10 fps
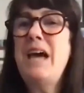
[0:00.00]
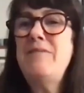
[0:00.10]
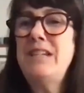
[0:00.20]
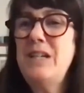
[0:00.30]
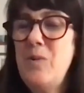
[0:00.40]

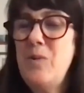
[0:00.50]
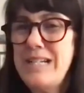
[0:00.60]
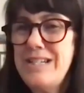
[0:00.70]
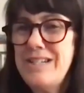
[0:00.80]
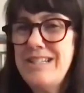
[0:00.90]
have any
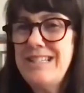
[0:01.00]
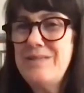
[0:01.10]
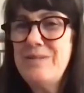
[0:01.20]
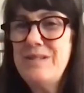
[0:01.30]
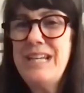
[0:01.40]

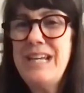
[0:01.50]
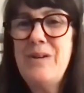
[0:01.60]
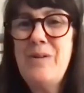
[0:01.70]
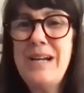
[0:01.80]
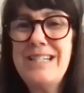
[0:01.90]
questions, we'll take
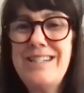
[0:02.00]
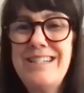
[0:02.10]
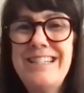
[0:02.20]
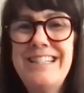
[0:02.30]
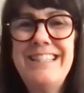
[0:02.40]

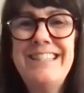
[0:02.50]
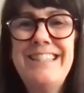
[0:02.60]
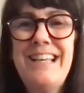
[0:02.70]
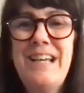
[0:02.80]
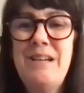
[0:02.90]

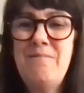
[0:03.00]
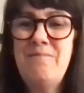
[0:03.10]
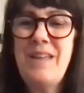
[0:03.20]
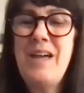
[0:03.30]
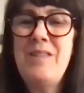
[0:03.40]
questions.
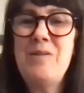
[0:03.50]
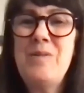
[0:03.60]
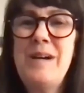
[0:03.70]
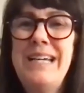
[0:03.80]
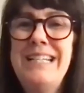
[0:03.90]

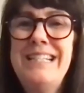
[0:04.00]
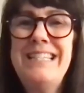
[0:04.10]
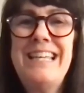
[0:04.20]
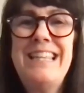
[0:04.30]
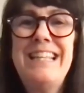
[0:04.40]
Otherwise,
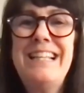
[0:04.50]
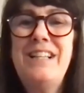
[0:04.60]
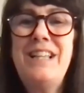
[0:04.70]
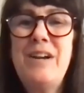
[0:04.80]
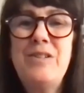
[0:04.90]

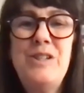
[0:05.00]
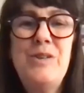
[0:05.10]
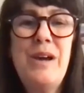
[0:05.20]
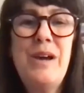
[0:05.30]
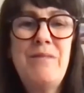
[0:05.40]
Claire, do
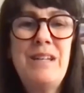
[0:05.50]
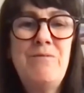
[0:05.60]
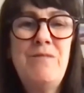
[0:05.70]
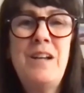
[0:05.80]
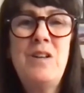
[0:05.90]
you have
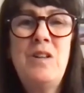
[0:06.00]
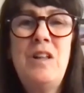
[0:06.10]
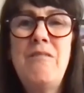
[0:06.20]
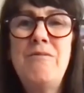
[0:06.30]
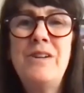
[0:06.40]
any final
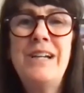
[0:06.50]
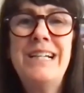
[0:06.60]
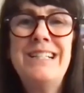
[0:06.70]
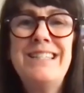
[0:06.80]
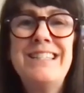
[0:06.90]

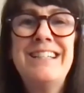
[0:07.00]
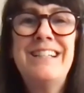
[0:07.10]
offerings?